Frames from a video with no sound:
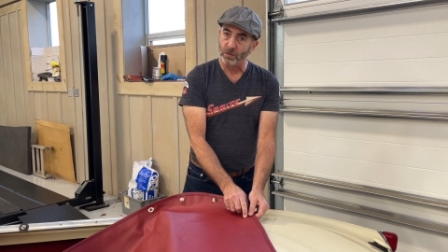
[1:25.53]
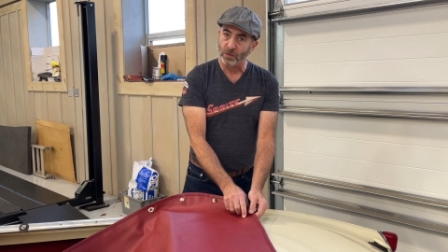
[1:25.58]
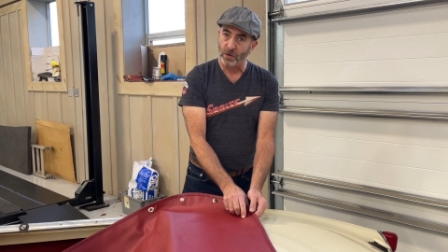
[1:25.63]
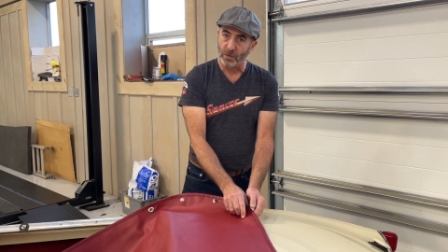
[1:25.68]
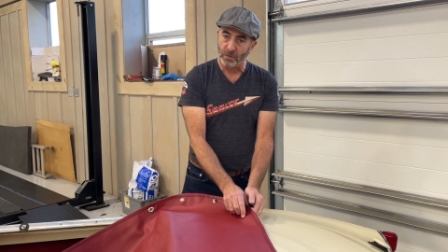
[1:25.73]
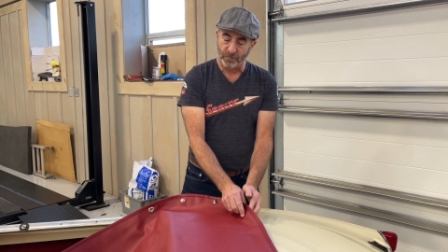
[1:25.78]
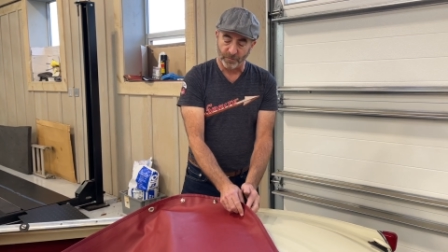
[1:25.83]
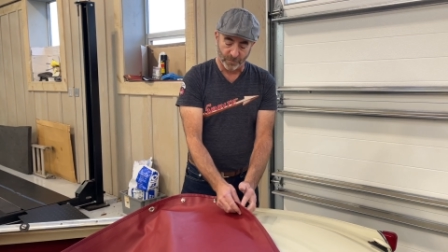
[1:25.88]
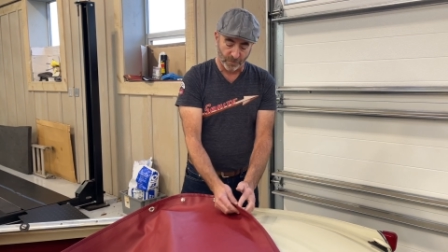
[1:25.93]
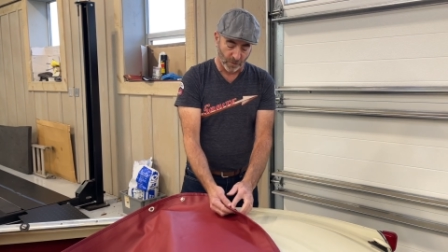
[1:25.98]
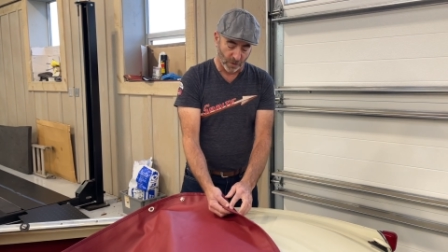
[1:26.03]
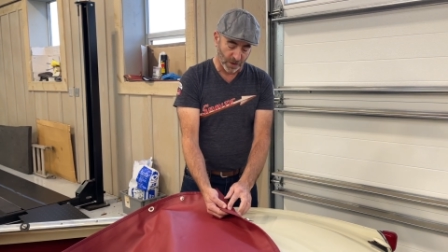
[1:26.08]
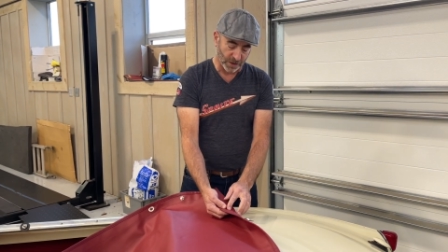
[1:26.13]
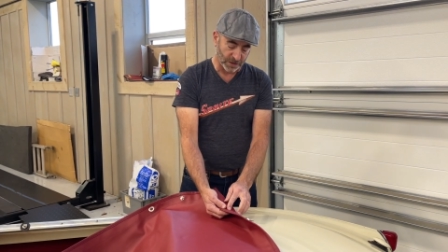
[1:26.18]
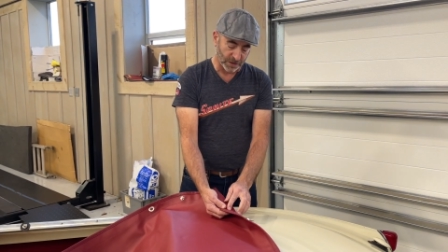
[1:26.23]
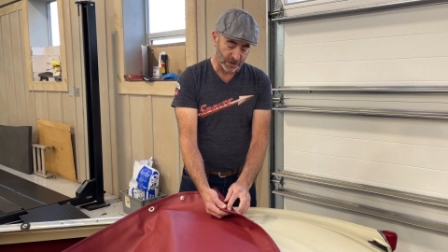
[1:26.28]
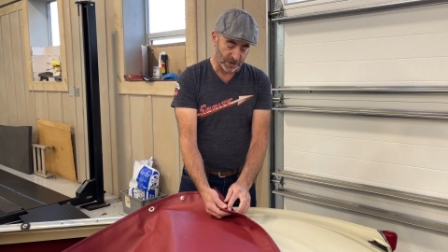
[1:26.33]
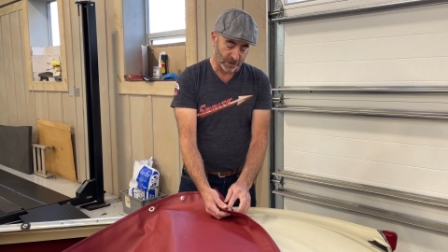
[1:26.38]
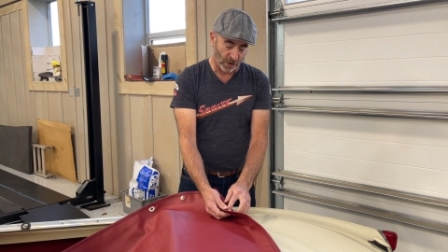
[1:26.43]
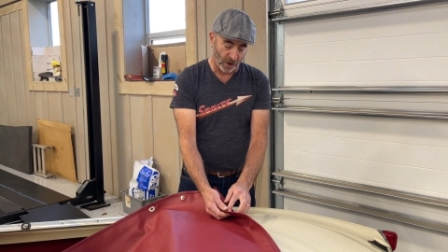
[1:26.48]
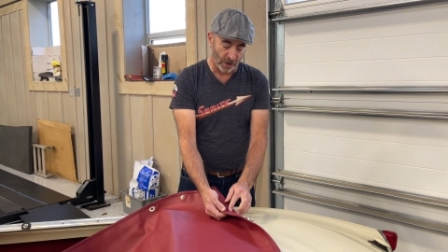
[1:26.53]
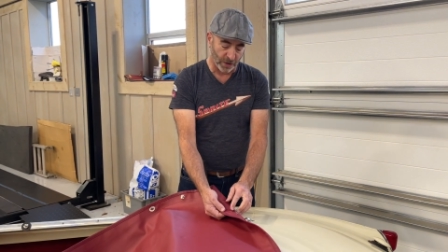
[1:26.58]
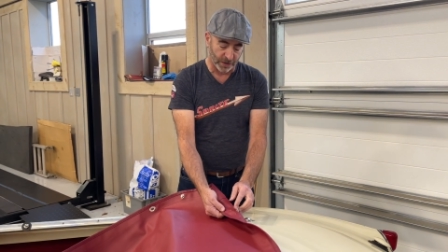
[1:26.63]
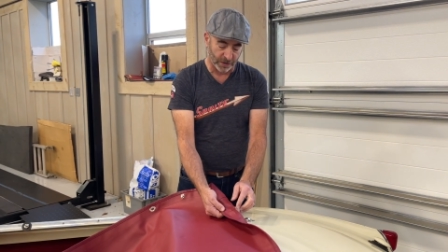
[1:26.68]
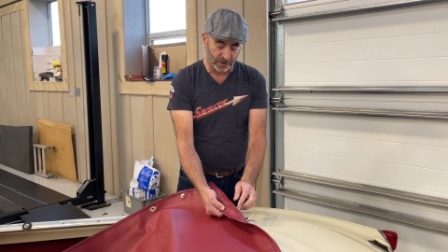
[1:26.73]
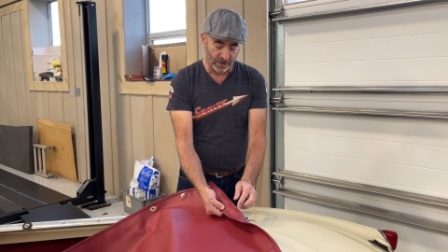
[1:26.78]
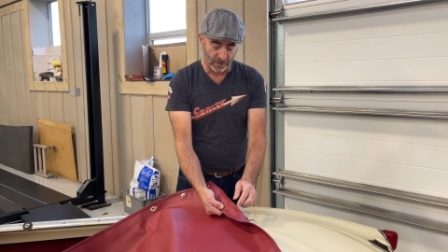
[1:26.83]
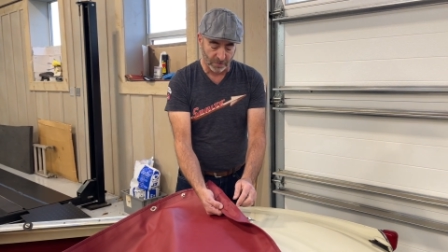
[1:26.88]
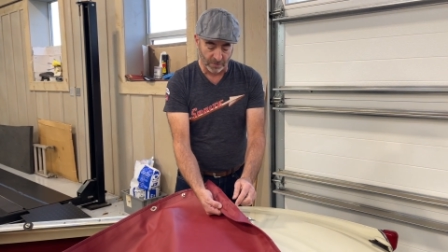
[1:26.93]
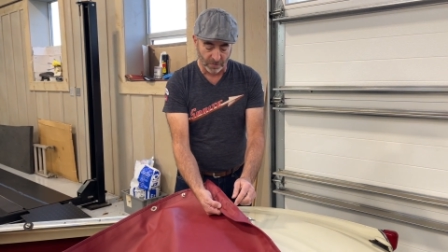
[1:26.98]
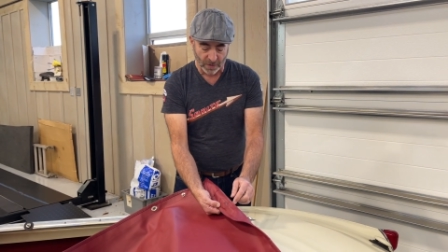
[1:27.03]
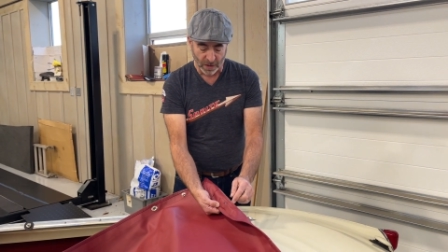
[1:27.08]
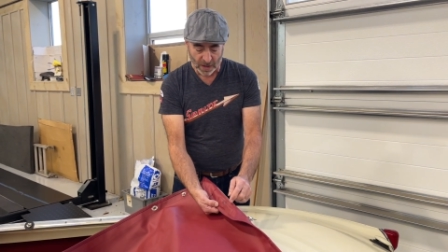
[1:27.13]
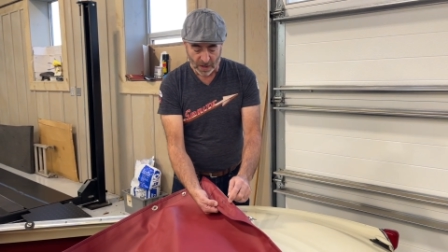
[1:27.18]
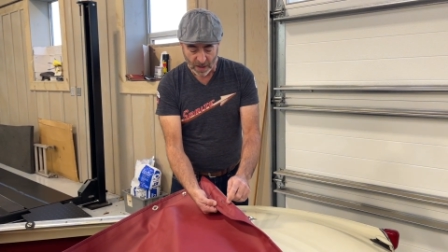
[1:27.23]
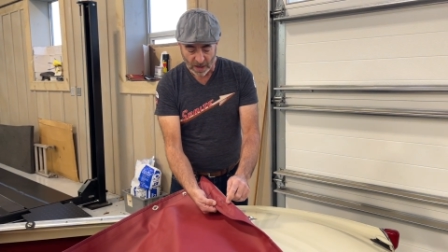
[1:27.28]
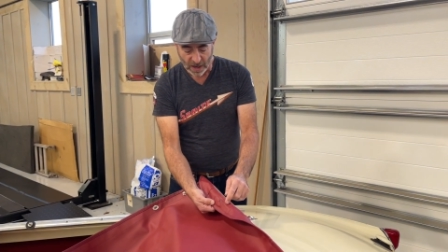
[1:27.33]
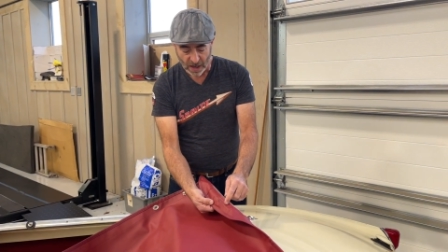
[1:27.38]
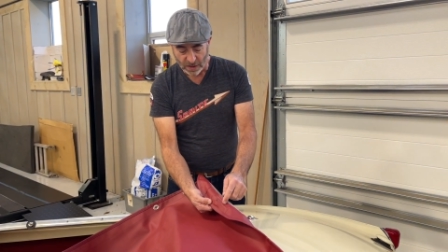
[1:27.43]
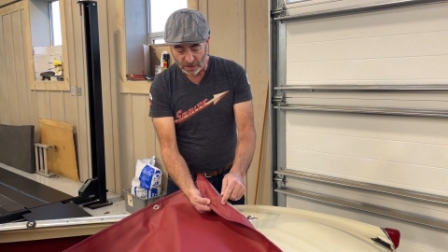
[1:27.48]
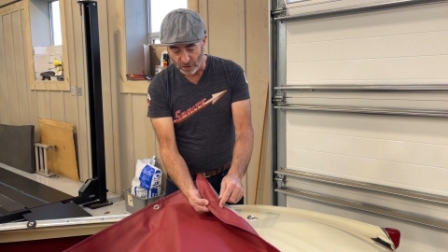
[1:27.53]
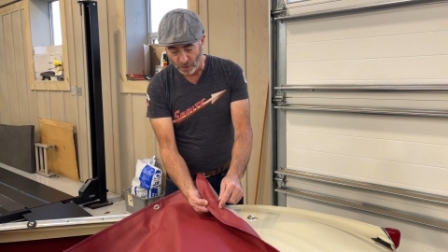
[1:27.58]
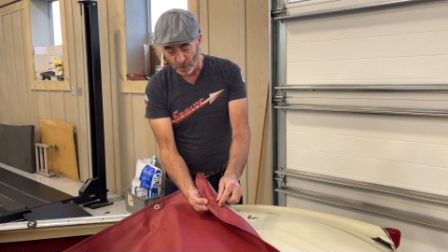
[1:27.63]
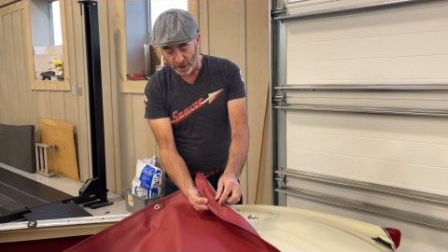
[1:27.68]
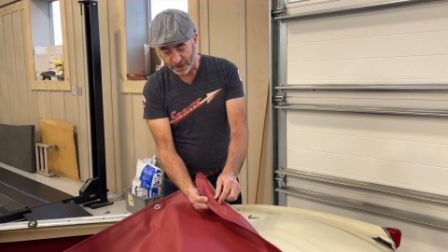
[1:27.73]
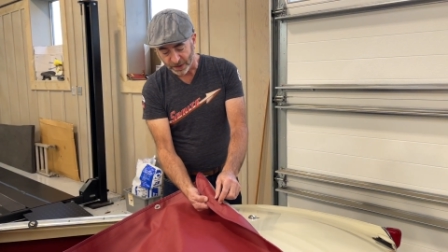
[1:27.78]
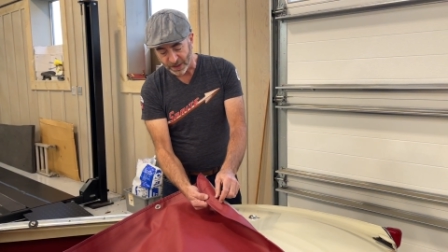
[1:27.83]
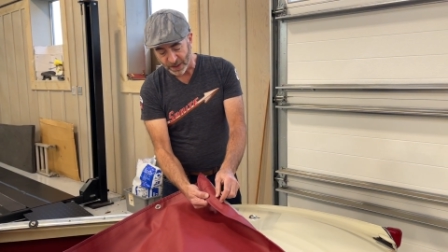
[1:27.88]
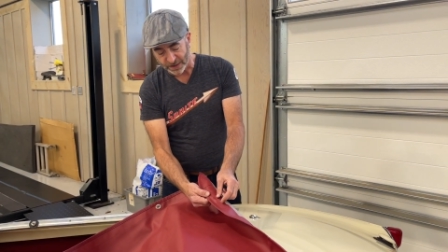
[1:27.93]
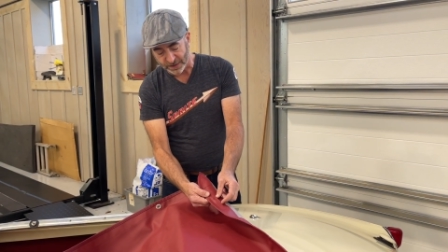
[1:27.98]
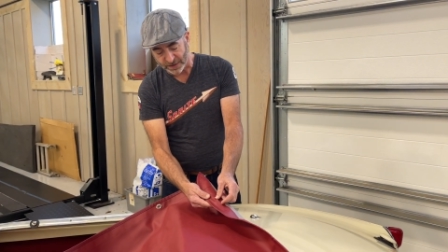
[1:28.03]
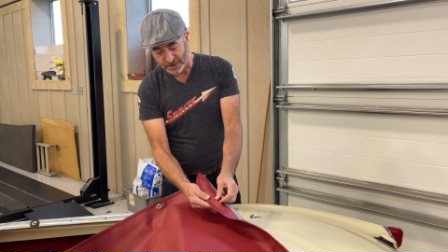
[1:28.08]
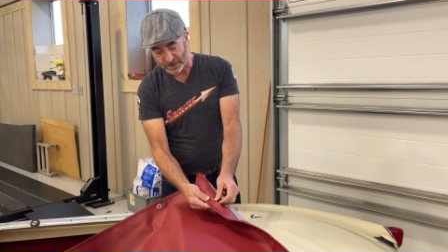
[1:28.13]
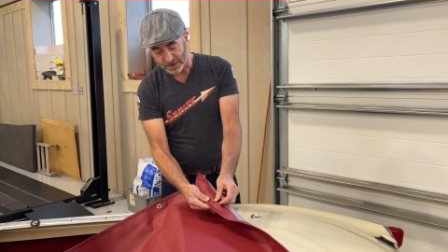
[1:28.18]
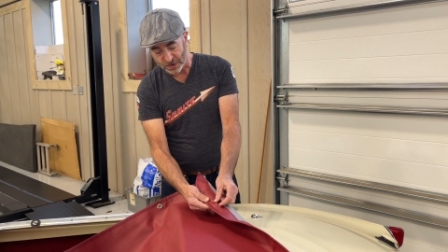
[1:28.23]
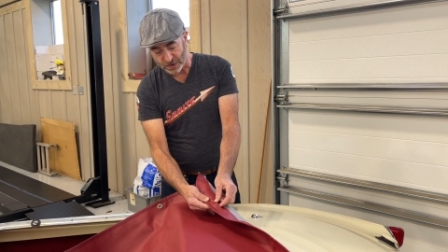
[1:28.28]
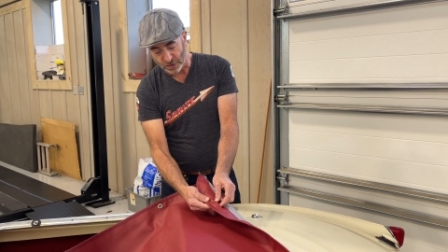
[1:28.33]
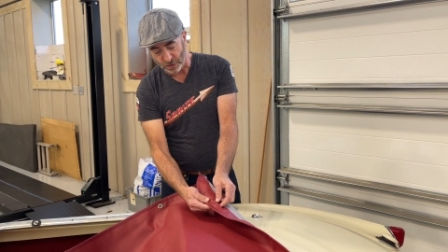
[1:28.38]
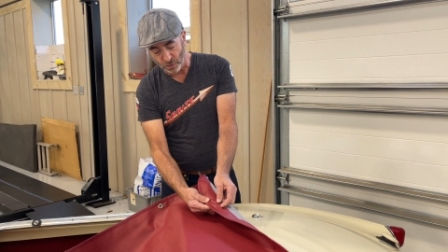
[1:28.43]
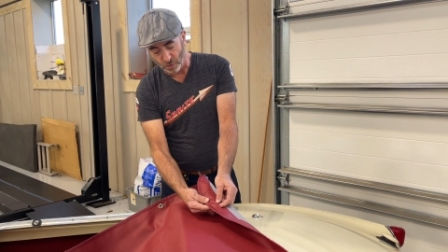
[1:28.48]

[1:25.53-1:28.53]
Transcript: room for installing them. You don't wanna cut this too